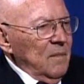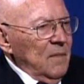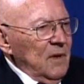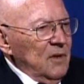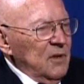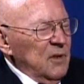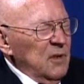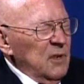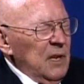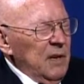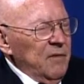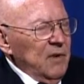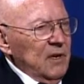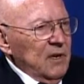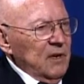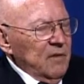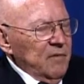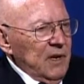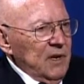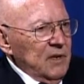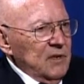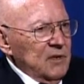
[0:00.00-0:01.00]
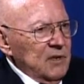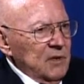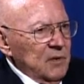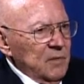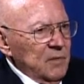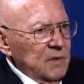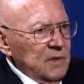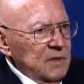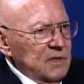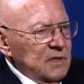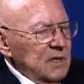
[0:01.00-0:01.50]
Geneva Convention
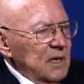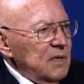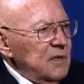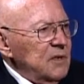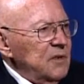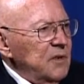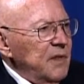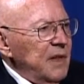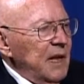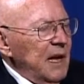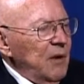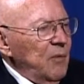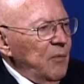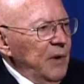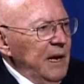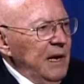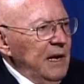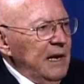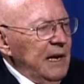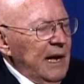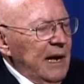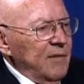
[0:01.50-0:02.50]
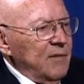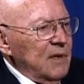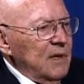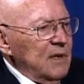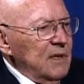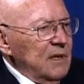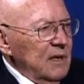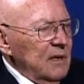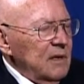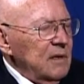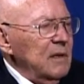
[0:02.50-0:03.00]
was such that we'd have to
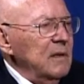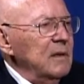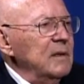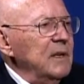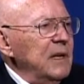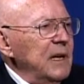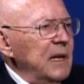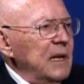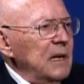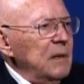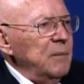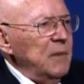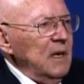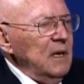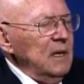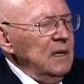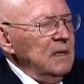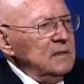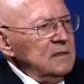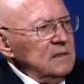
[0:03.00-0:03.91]
tell the enemy,